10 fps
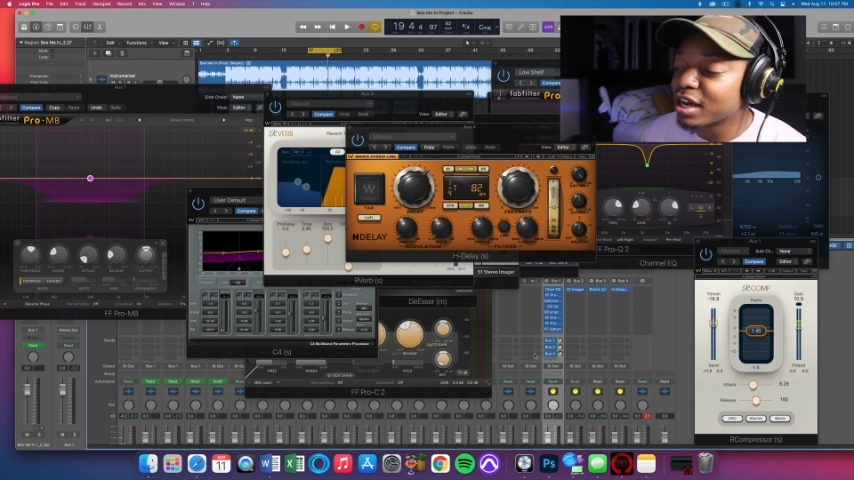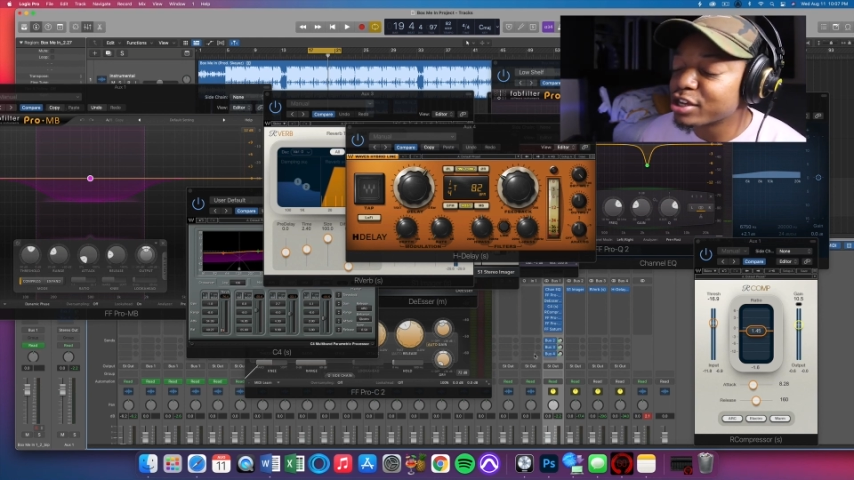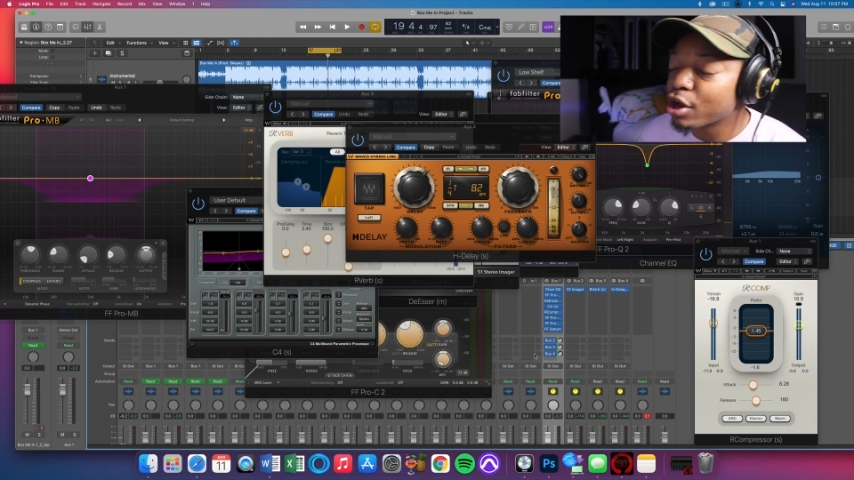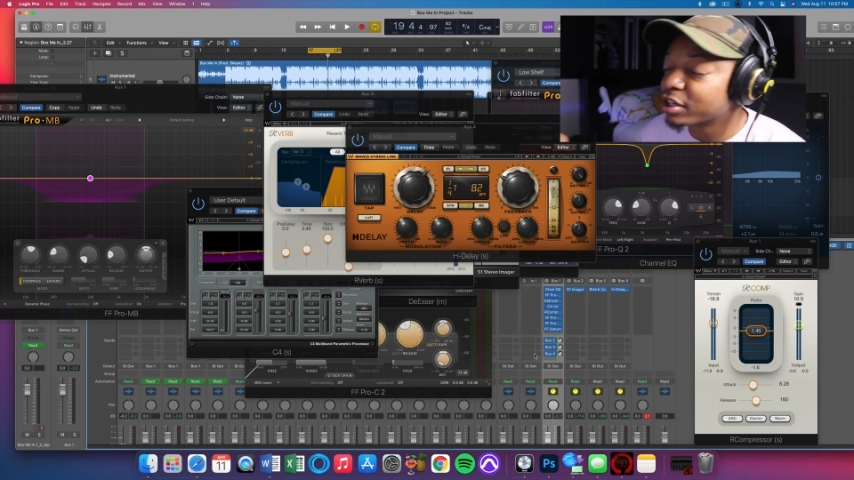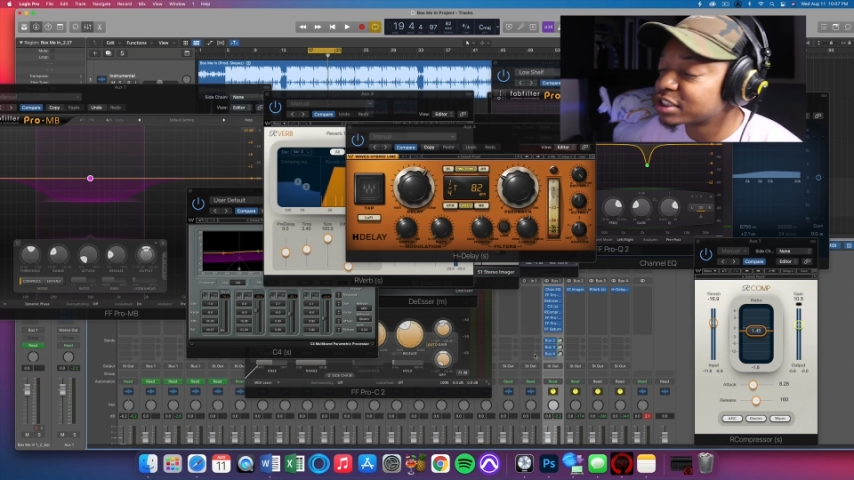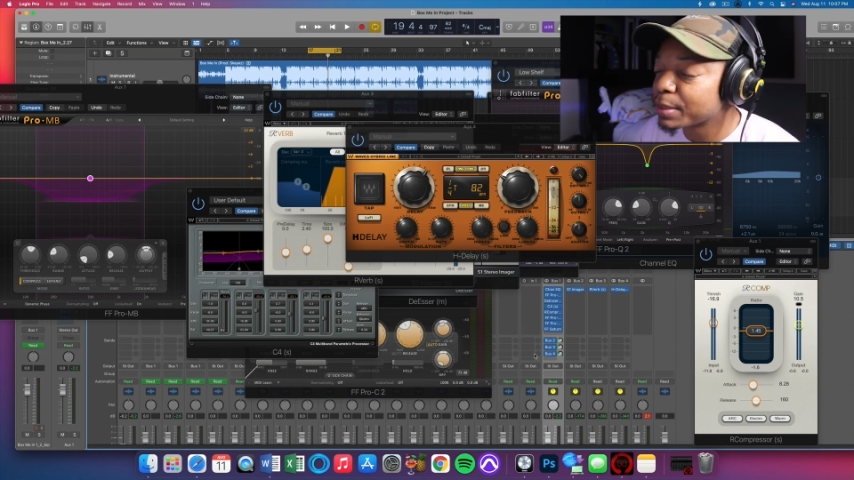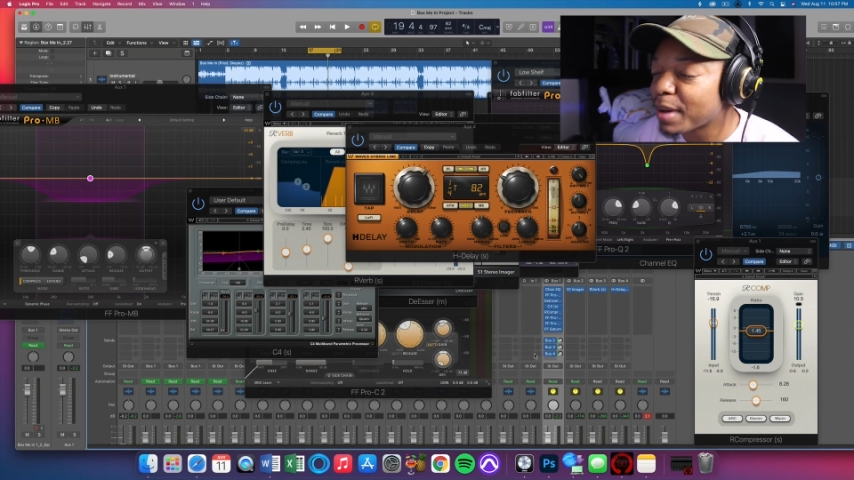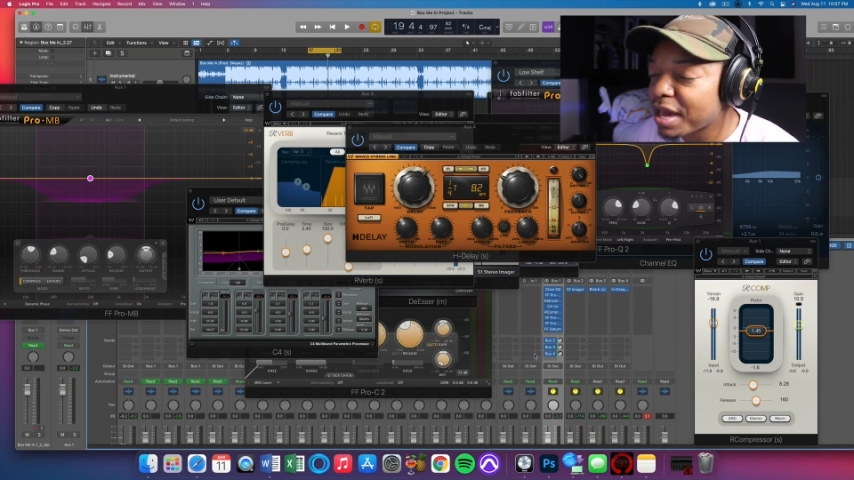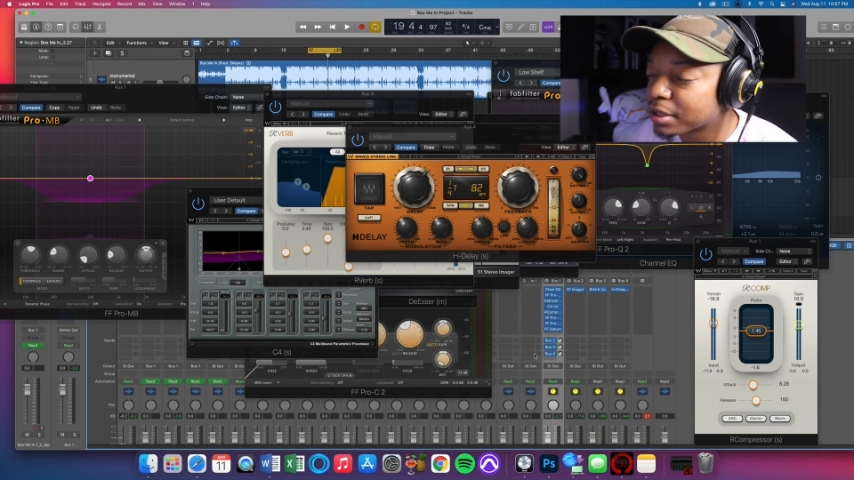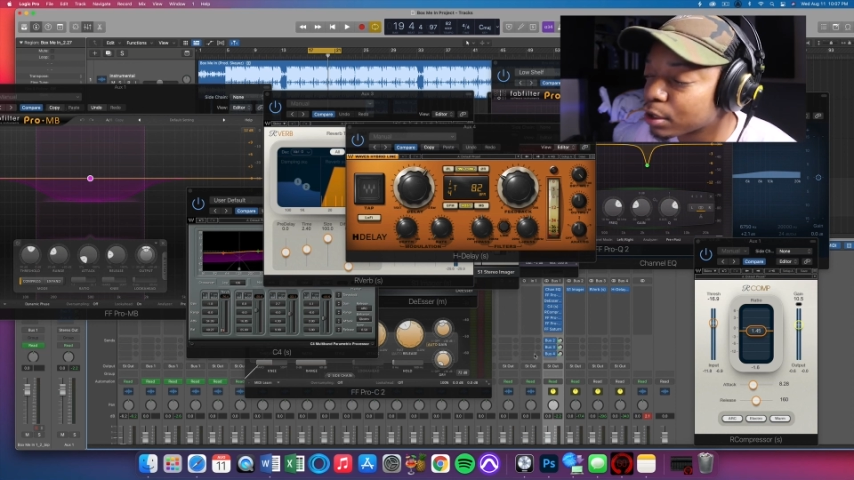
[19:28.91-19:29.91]
Y'all see
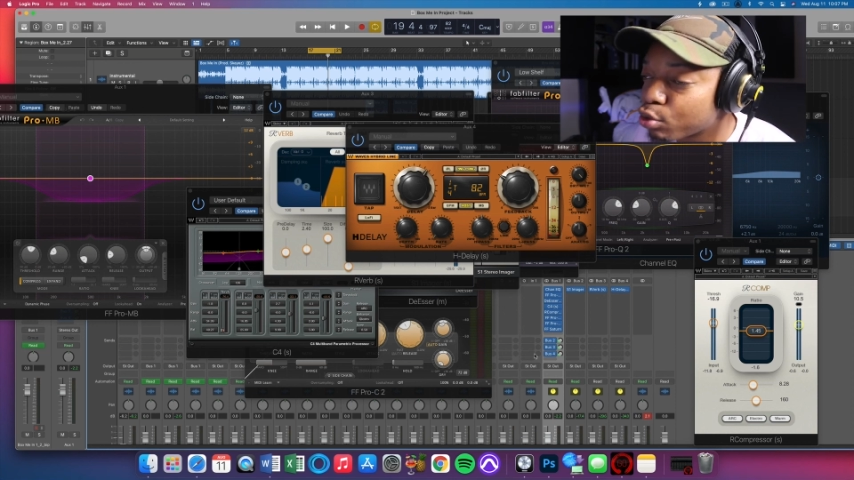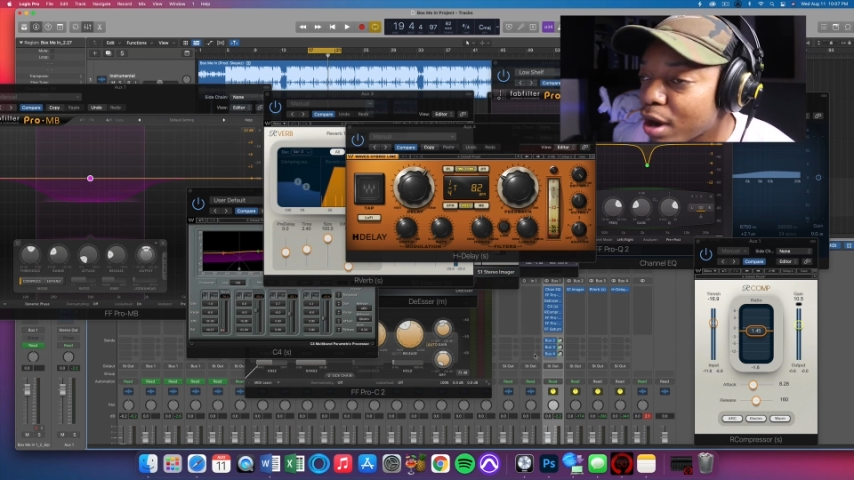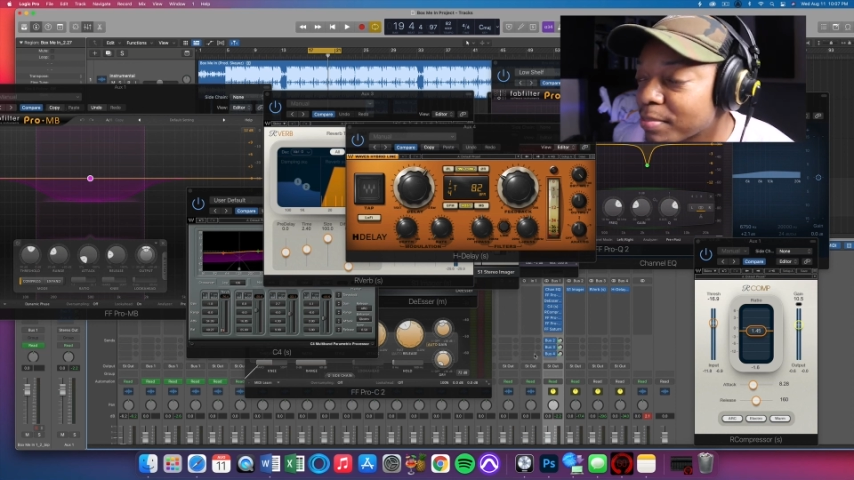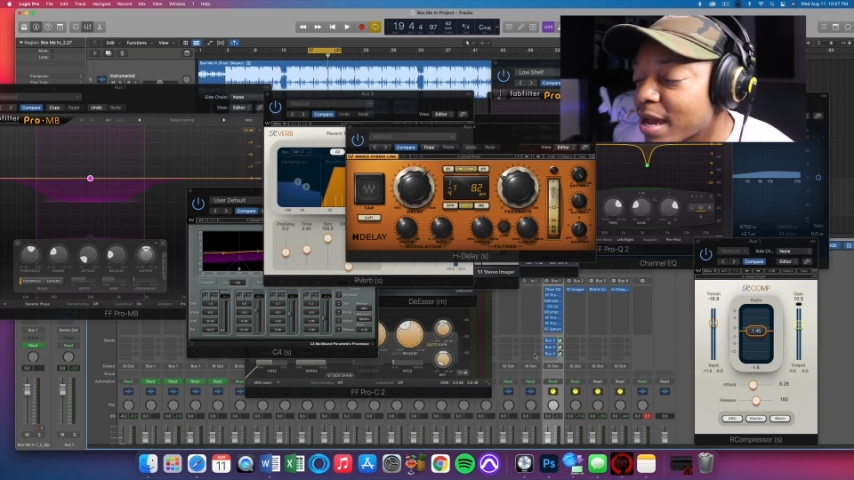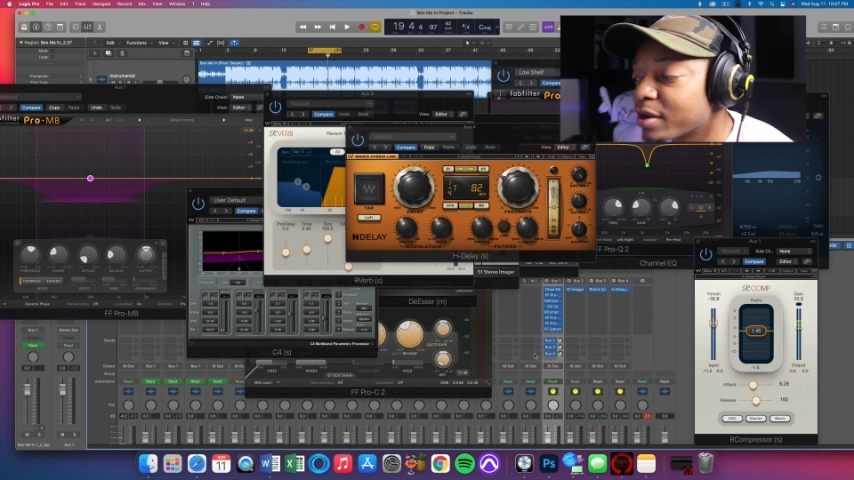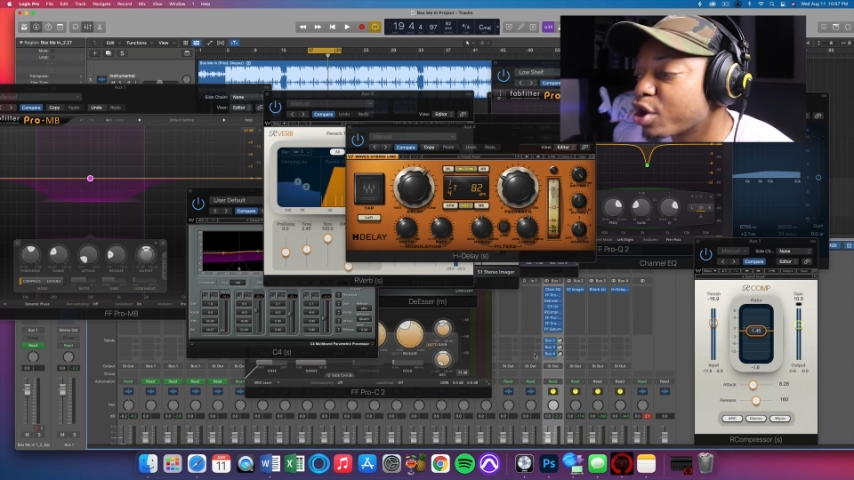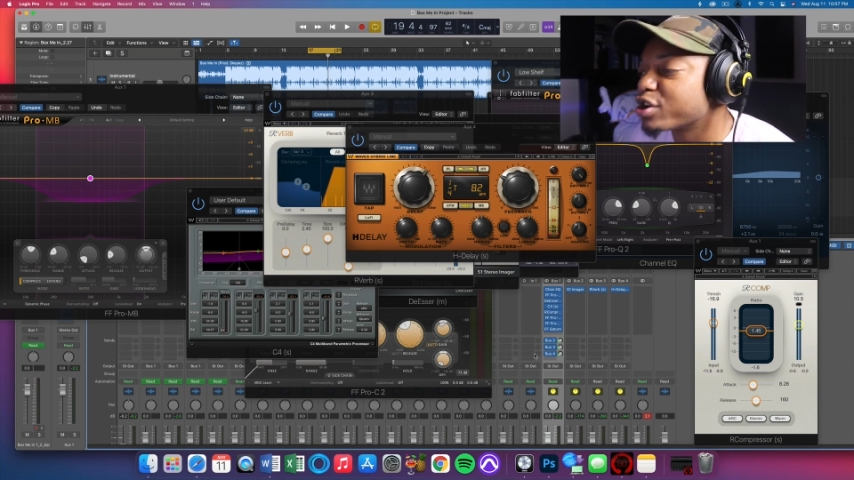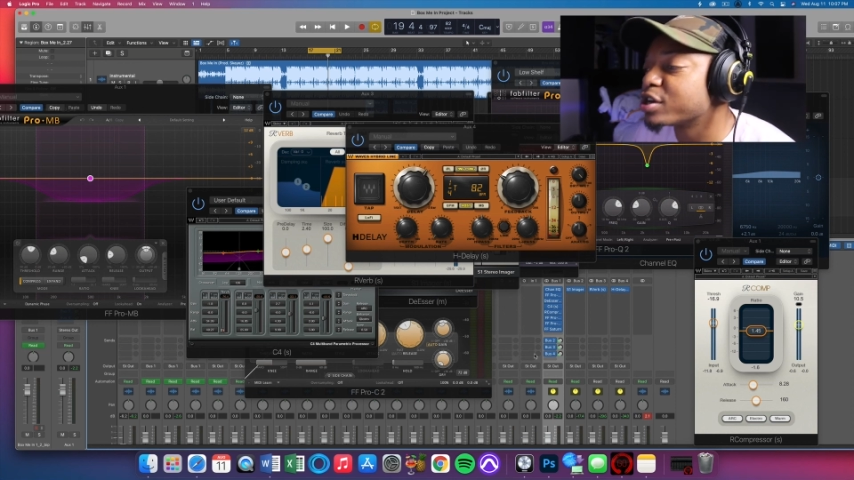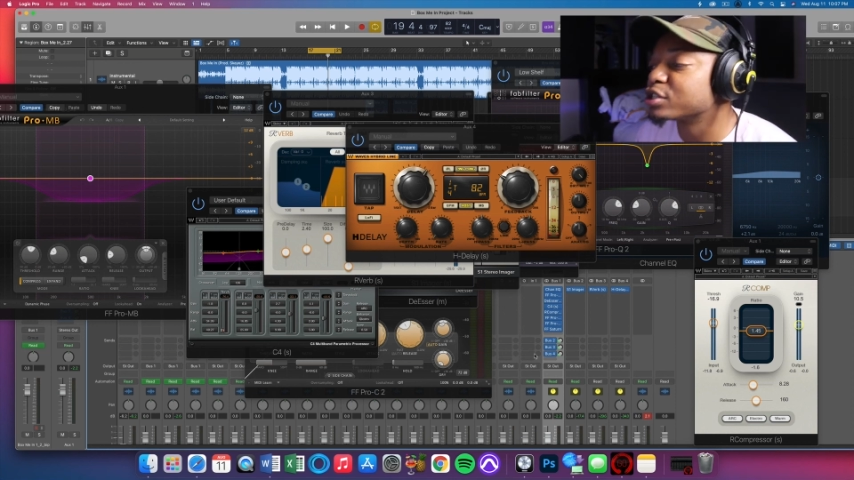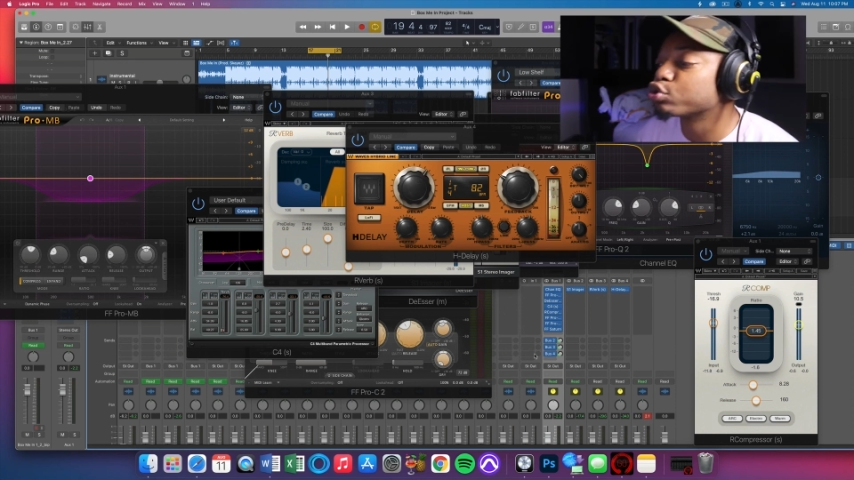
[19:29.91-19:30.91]
my Instagram down there in
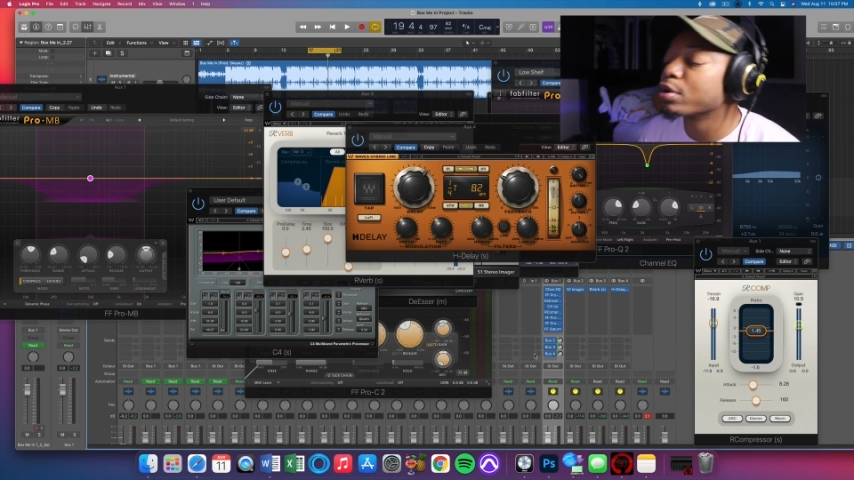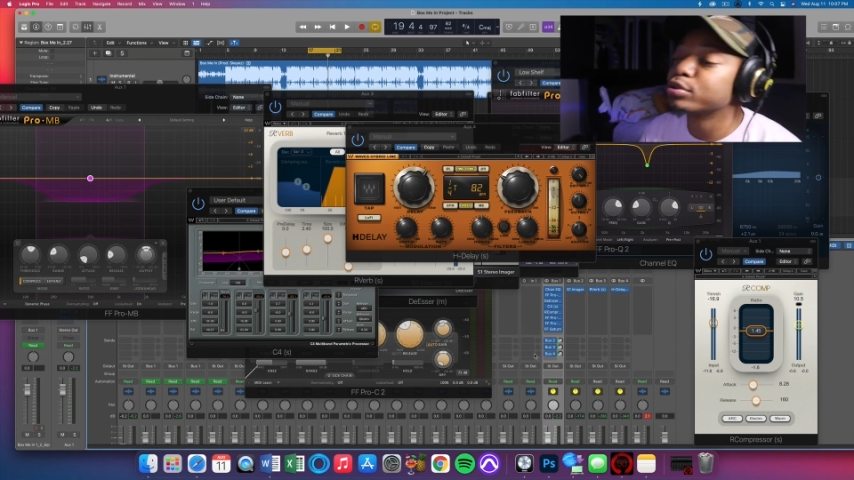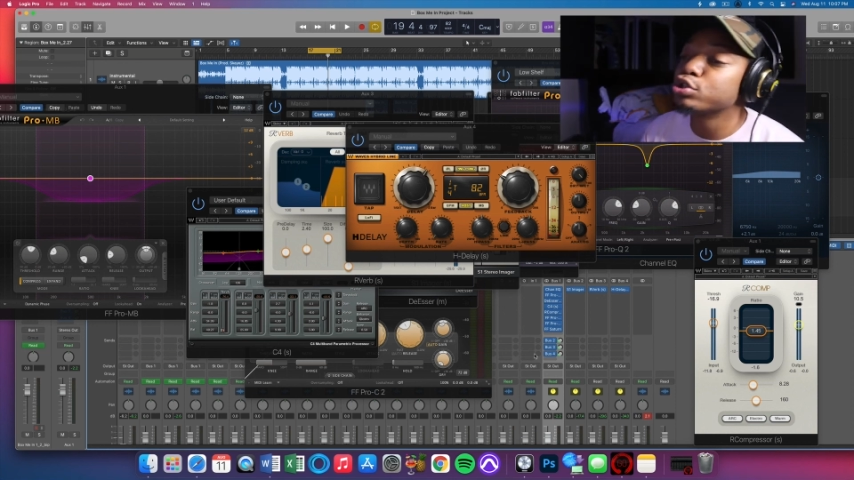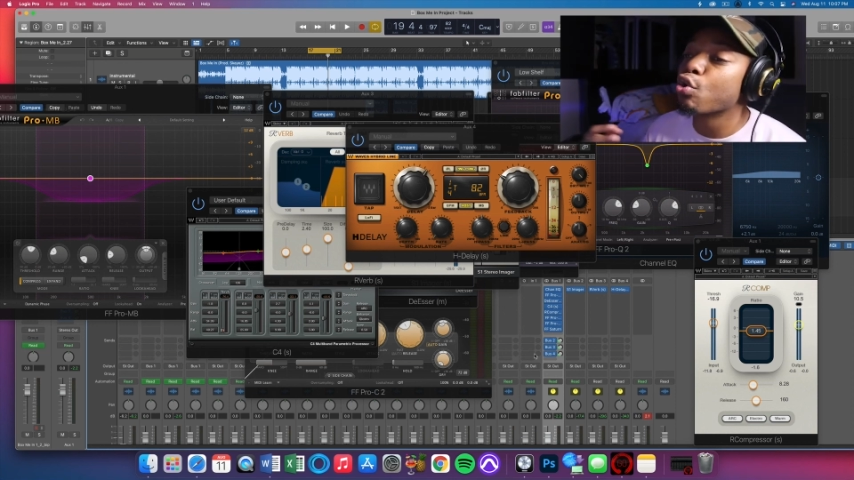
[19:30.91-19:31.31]
the description,